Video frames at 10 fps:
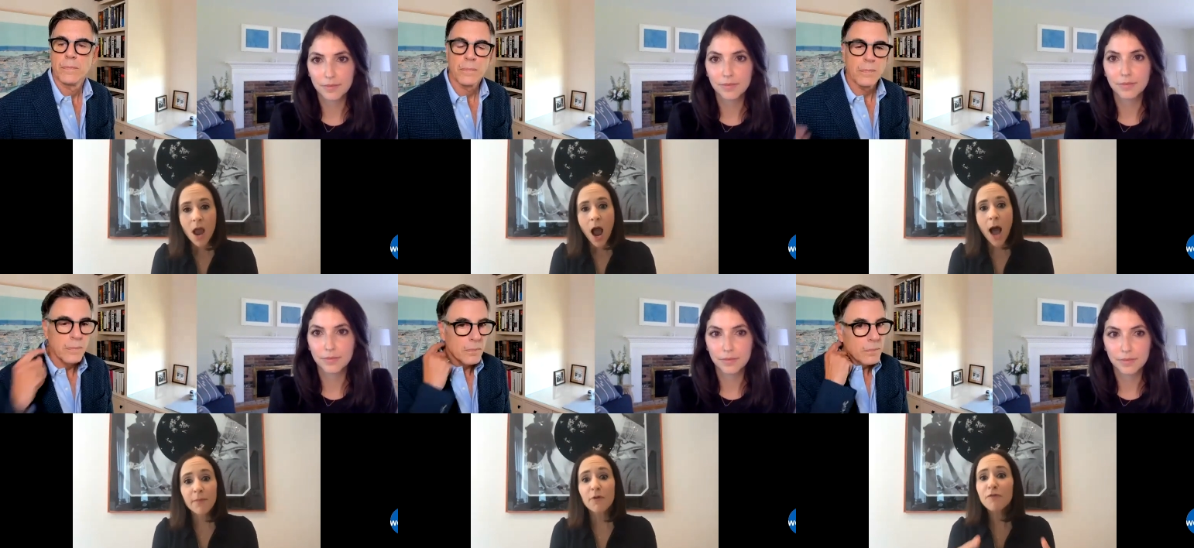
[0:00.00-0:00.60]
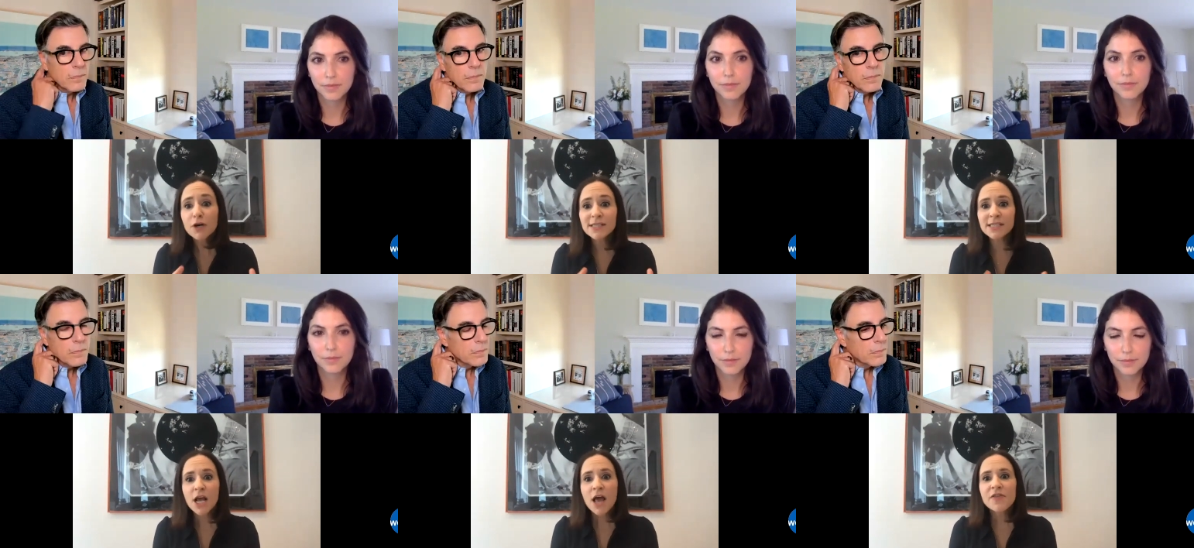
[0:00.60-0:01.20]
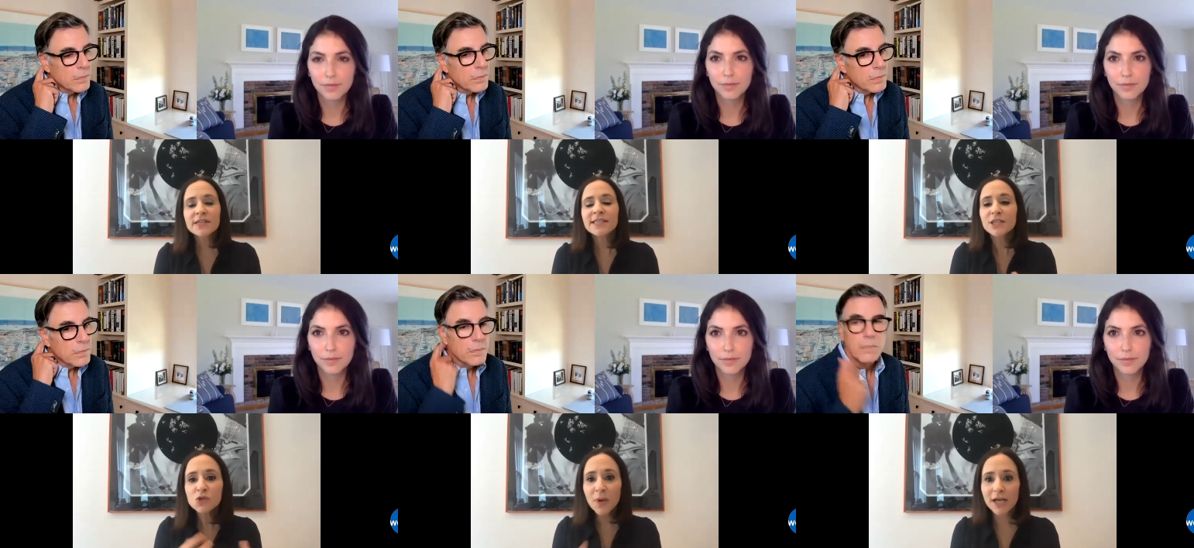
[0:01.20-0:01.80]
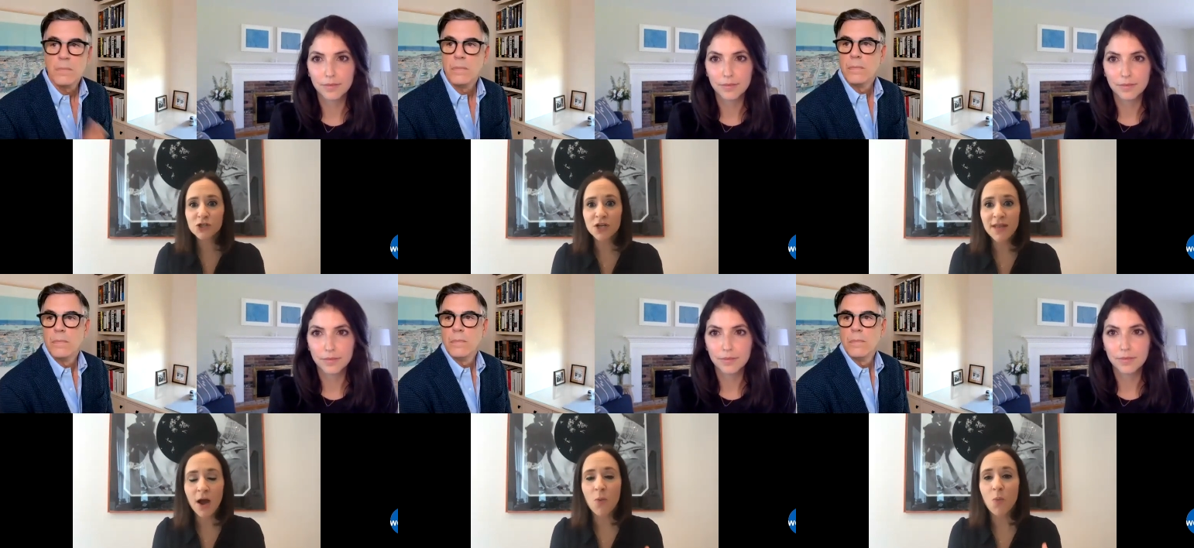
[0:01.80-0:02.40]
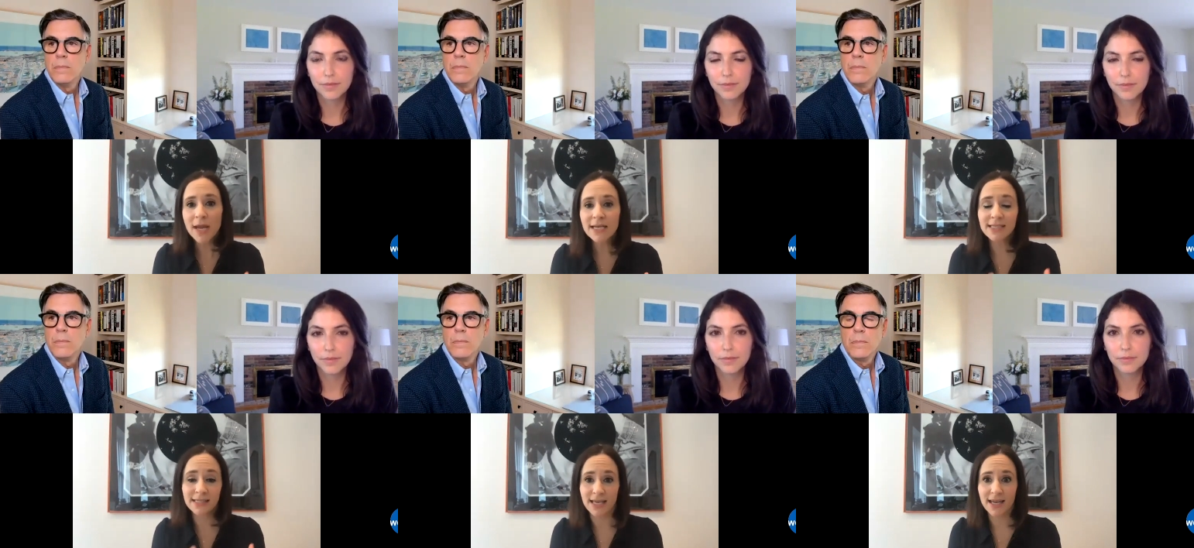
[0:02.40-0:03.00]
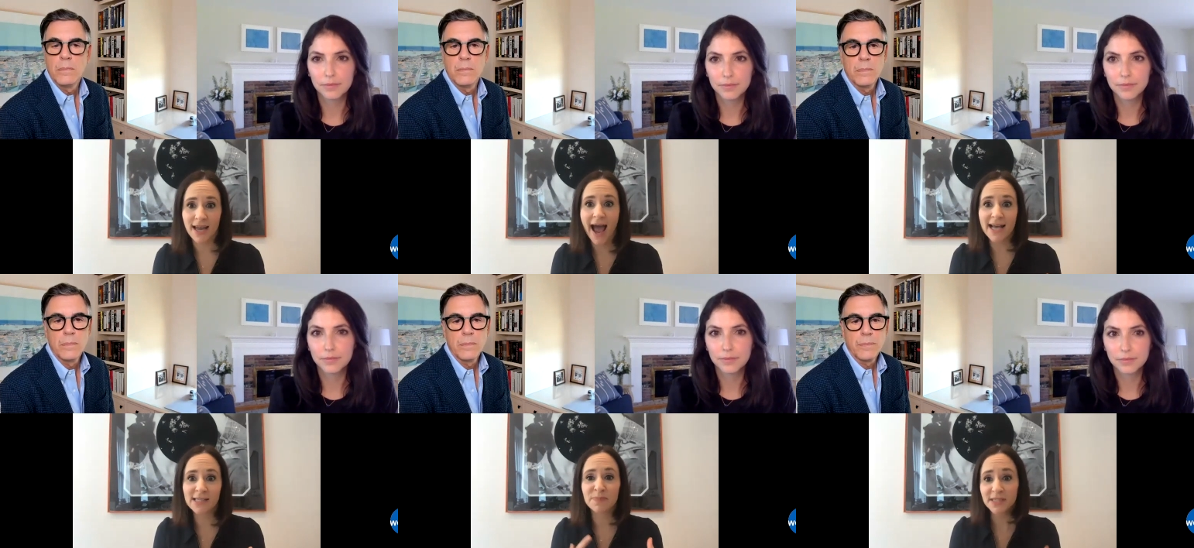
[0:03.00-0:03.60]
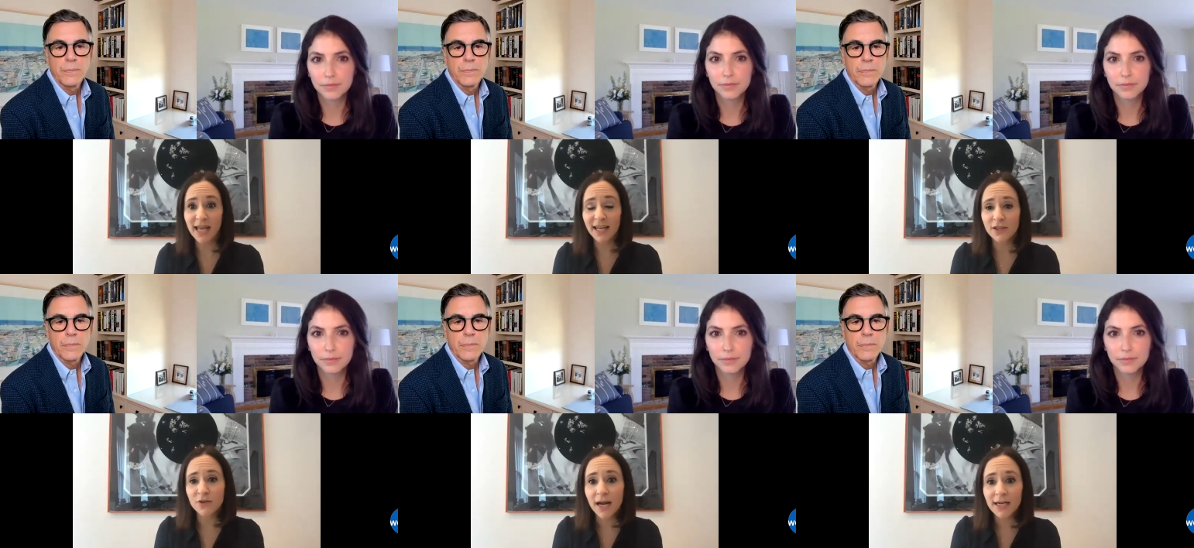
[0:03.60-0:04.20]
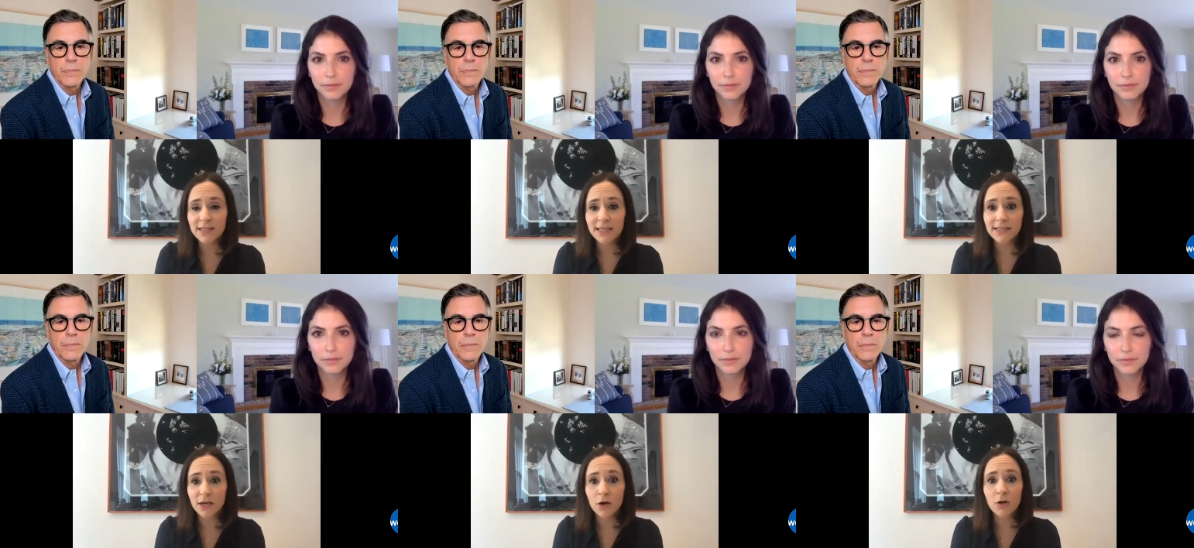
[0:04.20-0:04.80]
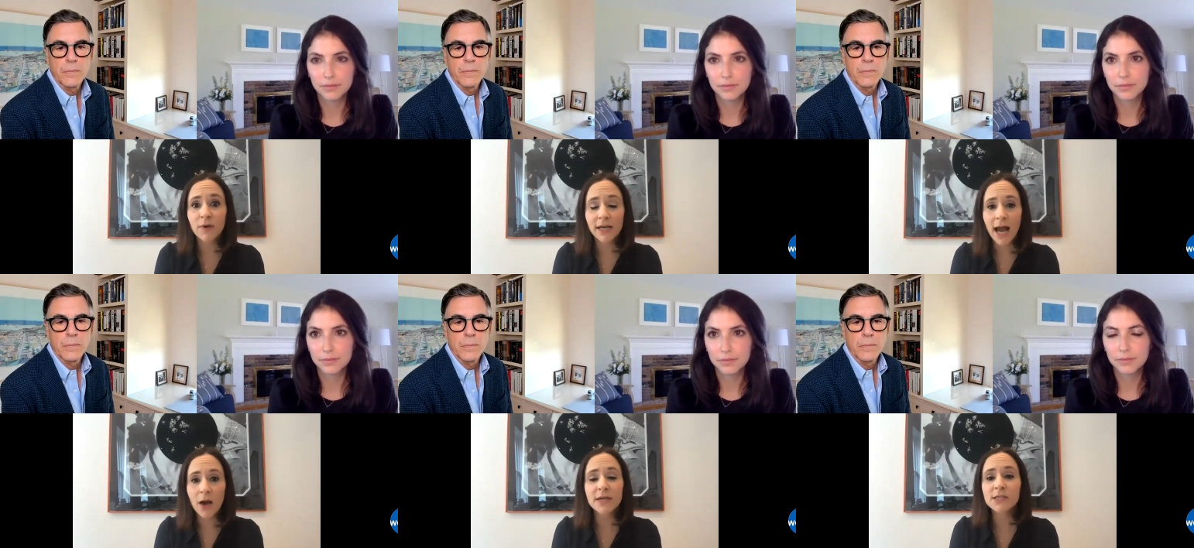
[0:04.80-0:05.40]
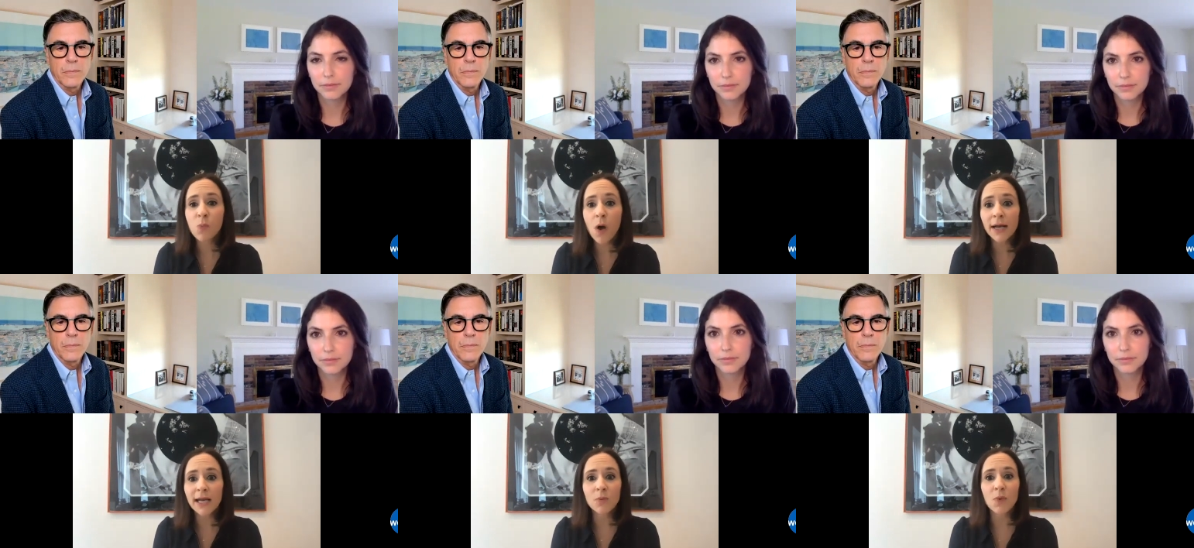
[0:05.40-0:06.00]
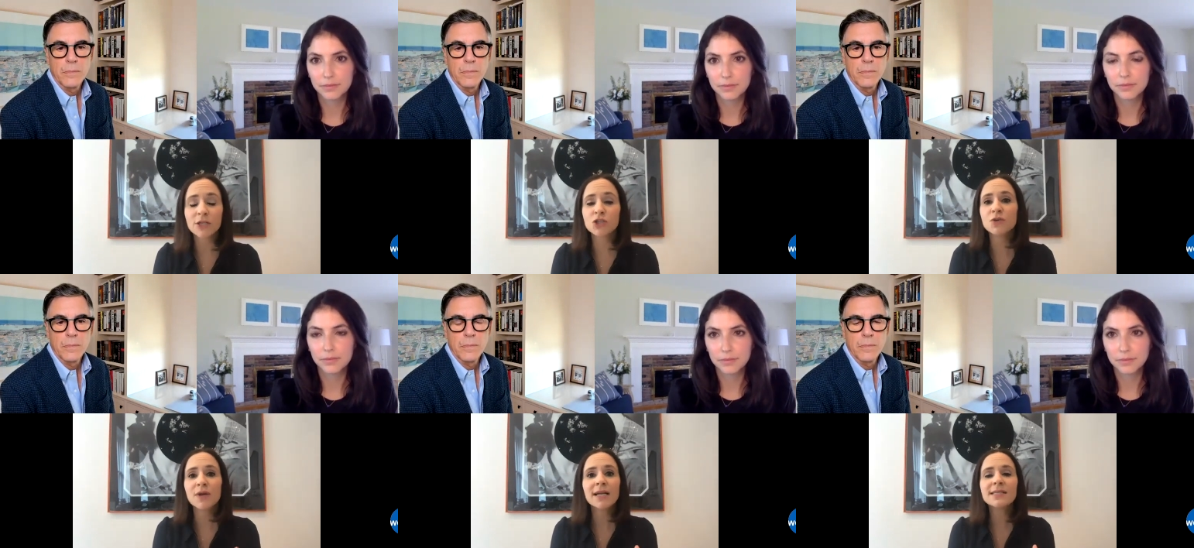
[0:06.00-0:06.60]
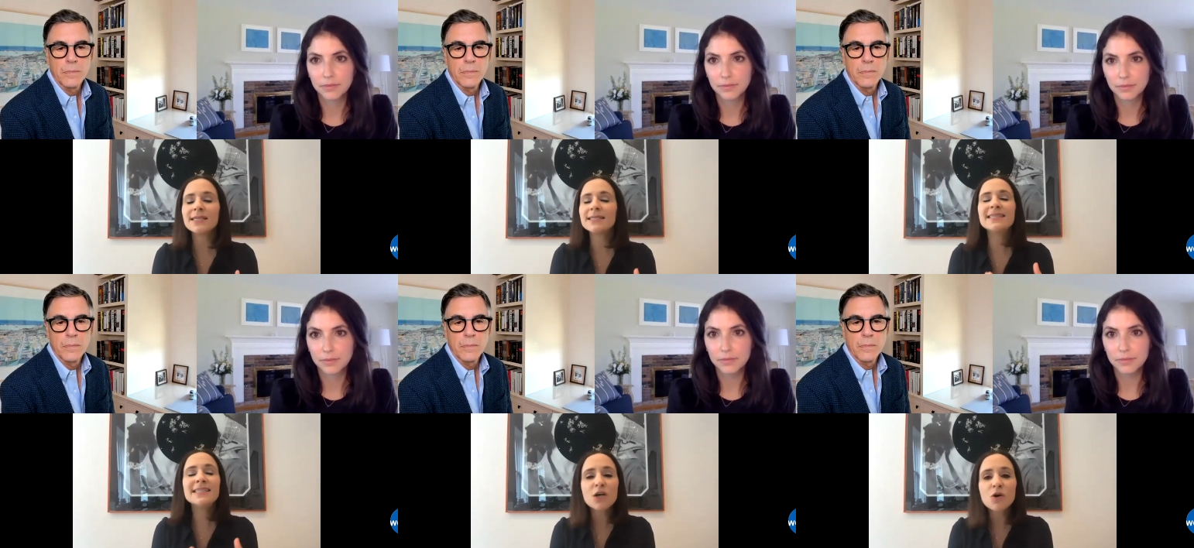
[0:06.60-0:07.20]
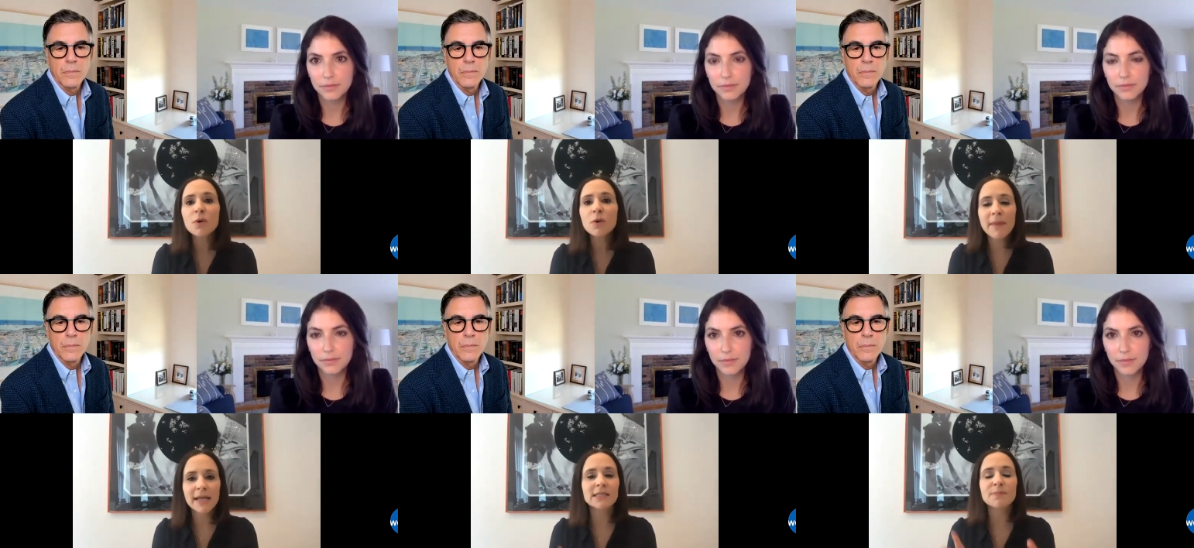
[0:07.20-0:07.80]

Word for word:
Speaker 1: Um, first, the situation that we see as besetting the United States at home right now is one in which the United States still remains